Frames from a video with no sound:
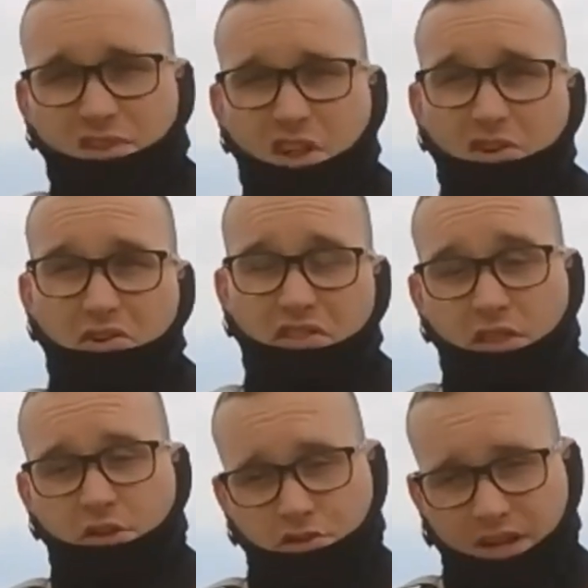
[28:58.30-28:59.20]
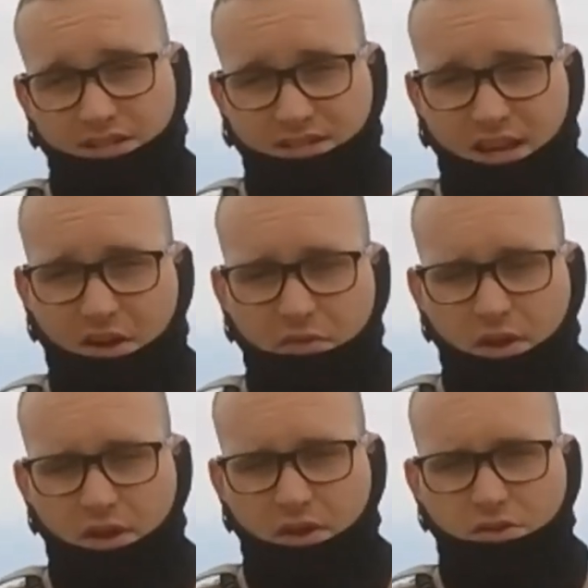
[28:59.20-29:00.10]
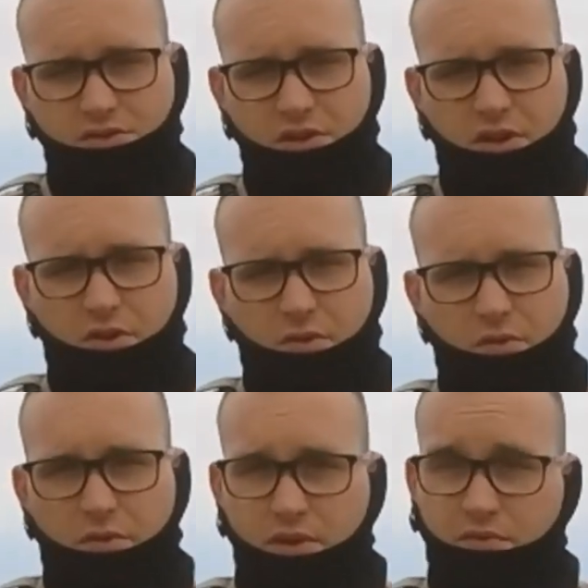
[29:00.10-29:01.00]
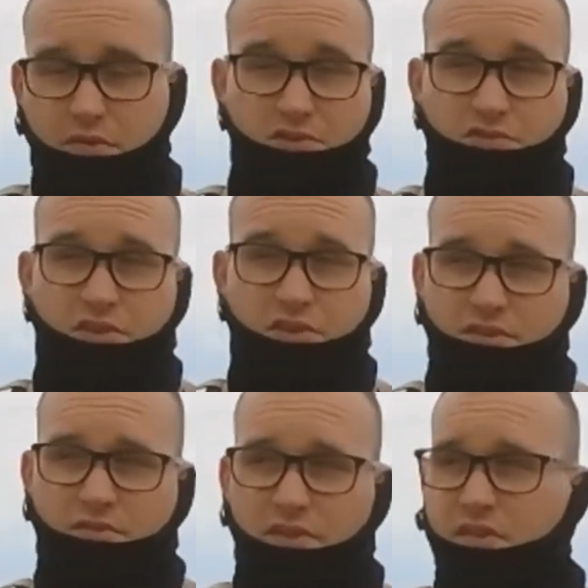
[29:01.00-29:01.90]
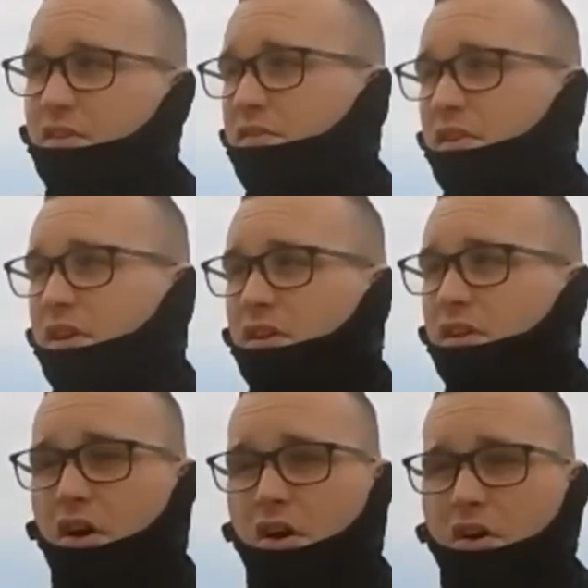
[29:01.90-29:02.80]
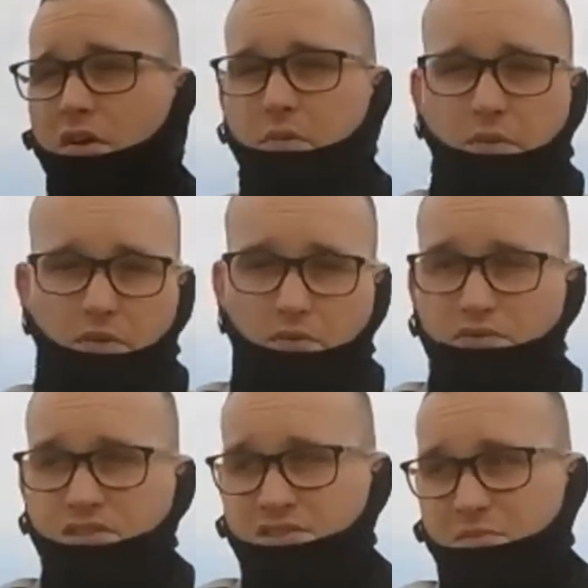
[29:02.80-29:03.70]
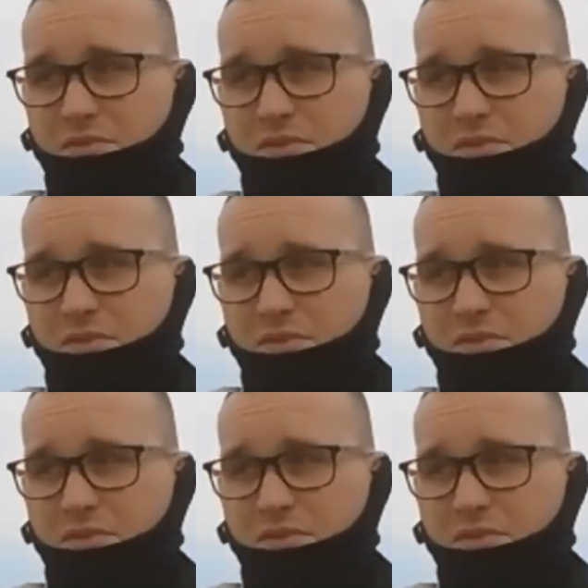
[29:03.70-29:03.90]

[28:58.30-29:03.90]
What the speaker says: longer than the tree itself. So if this tree is 50 feet tall, the root system